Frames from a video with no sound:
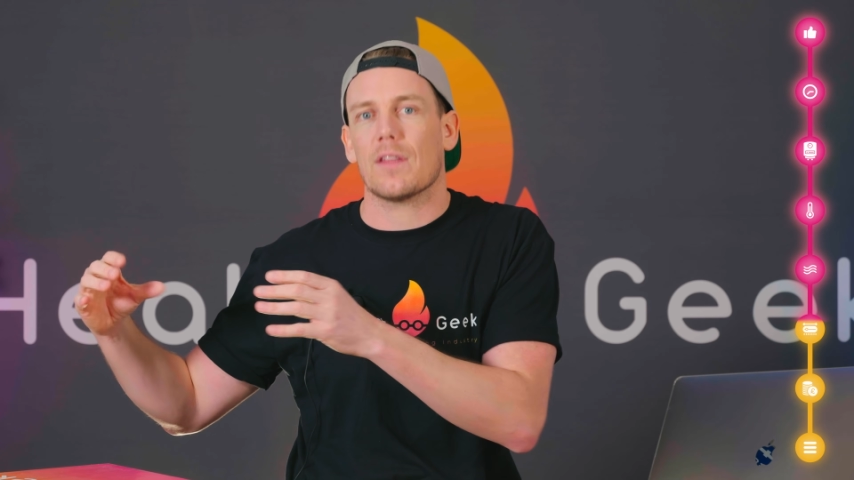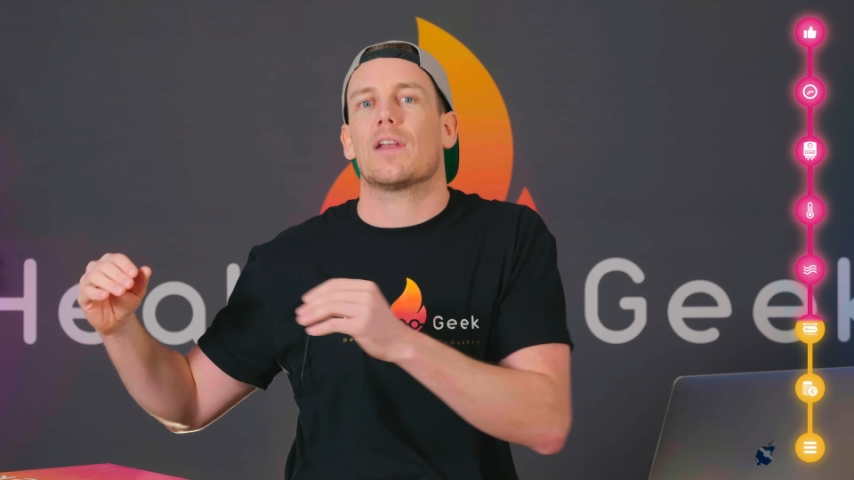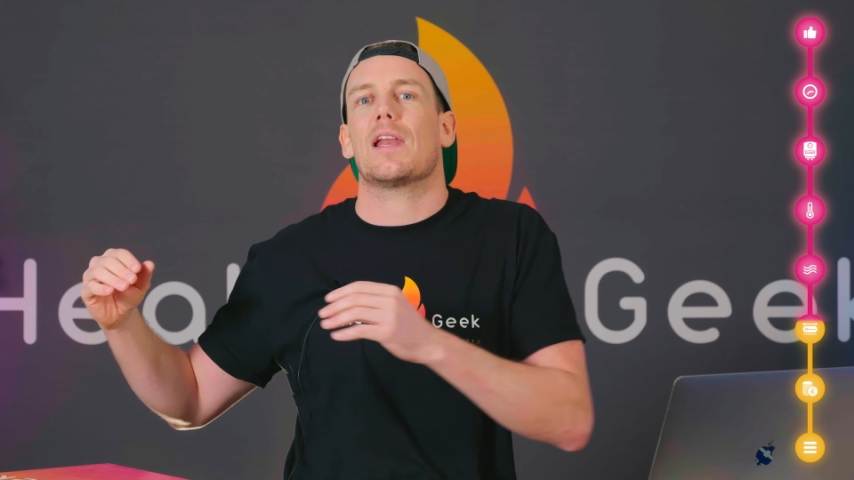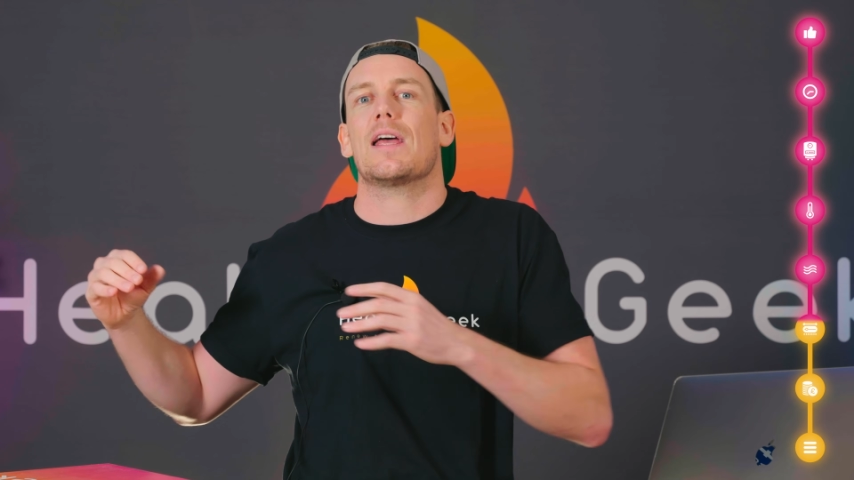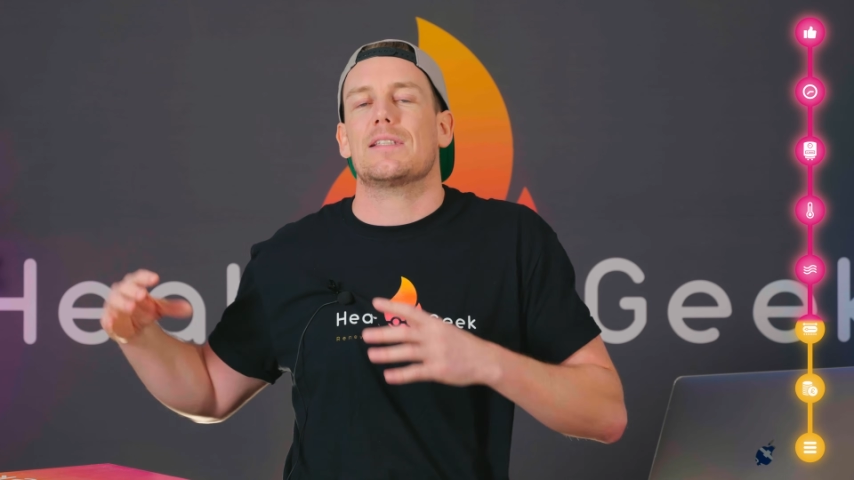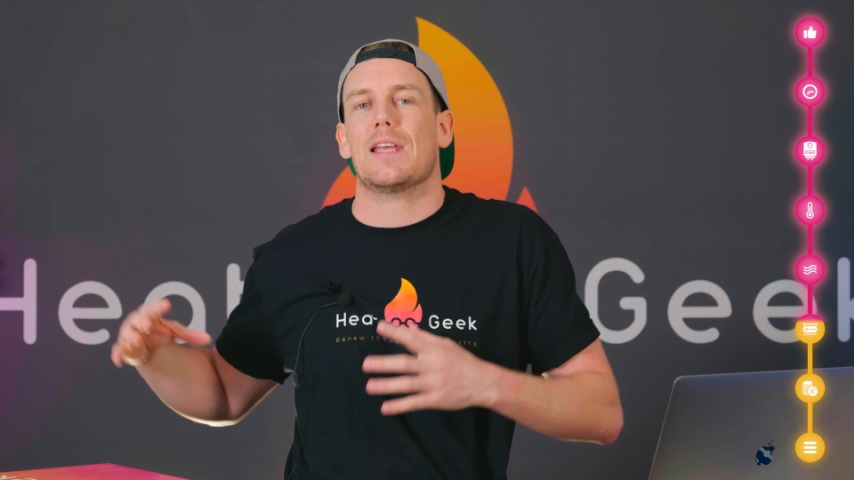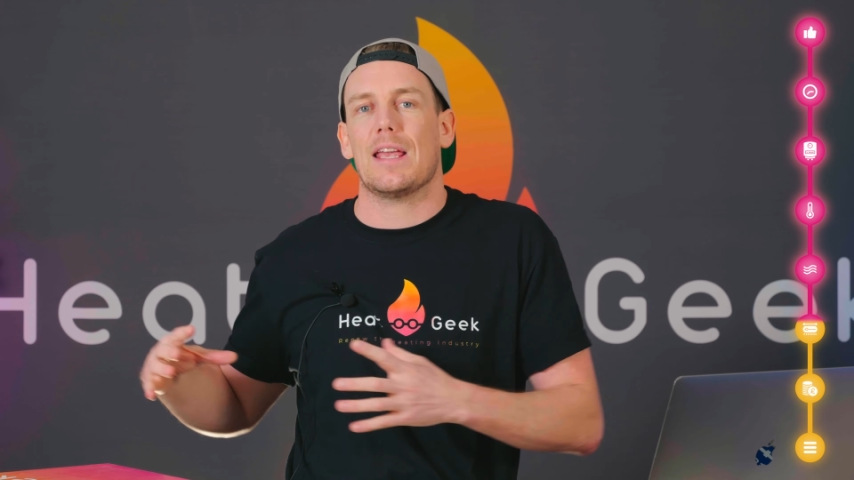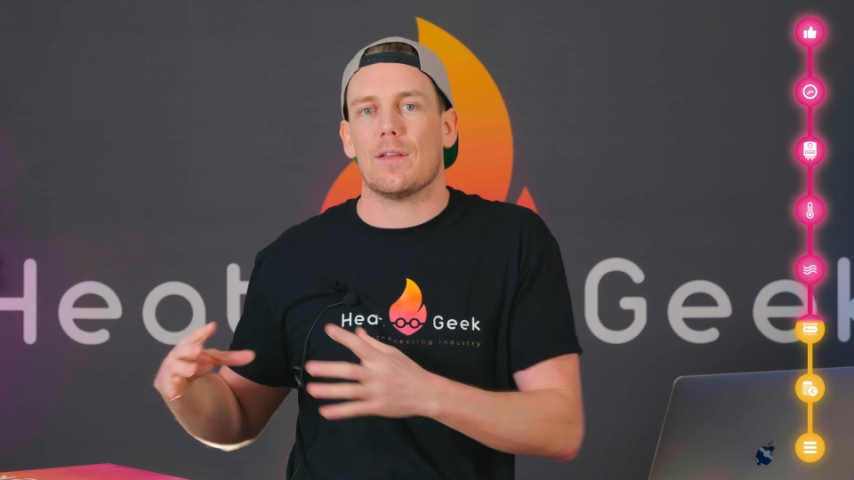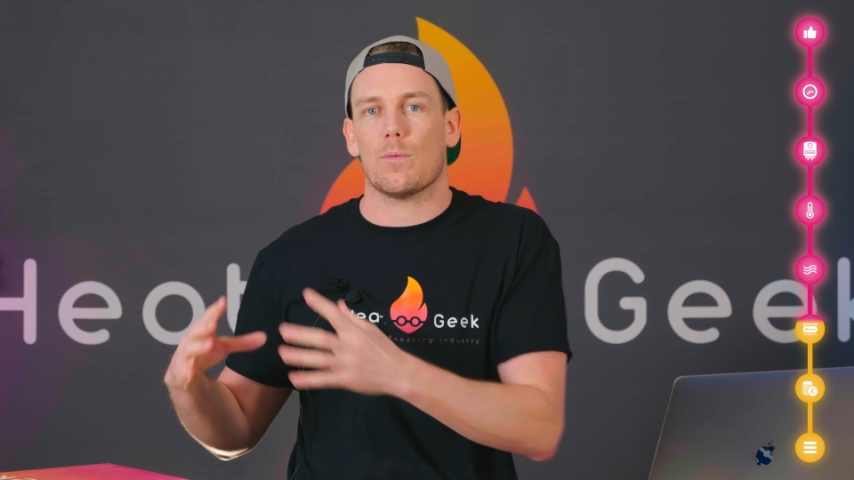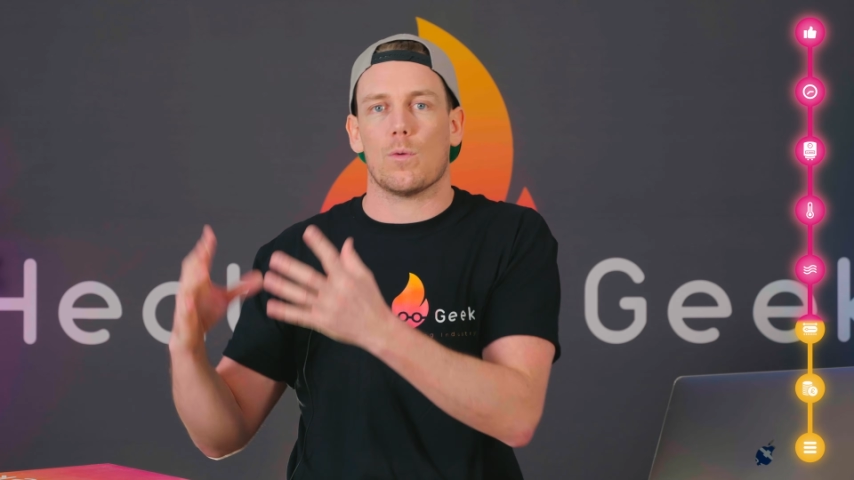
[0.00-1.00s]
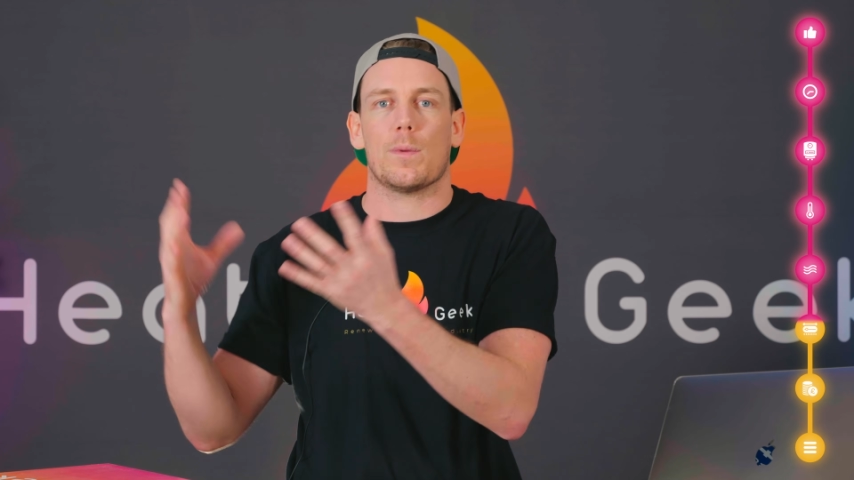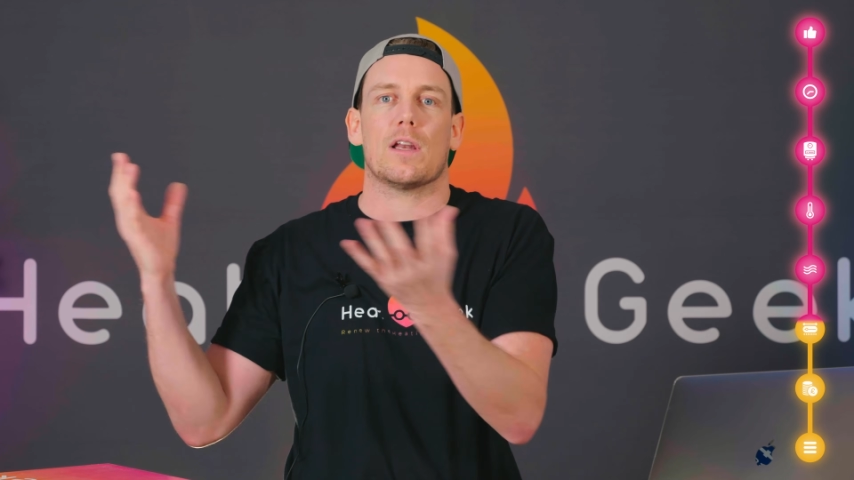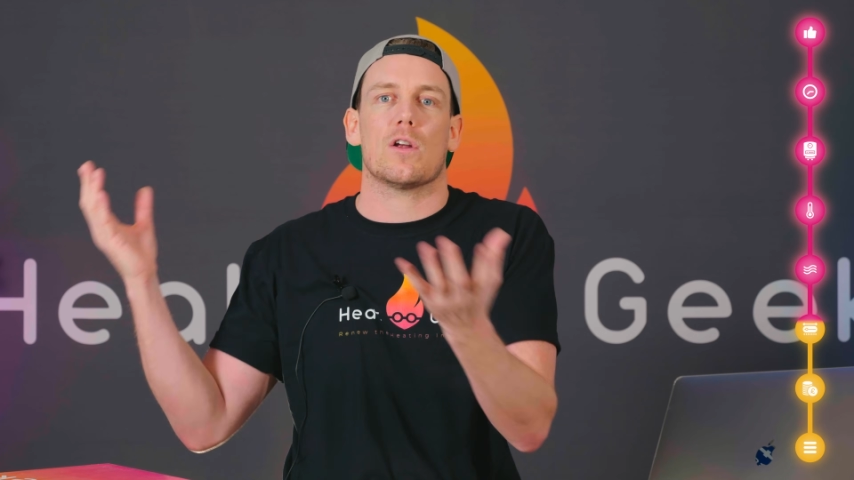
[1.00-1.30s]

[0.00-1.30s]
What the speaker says: the less heat will be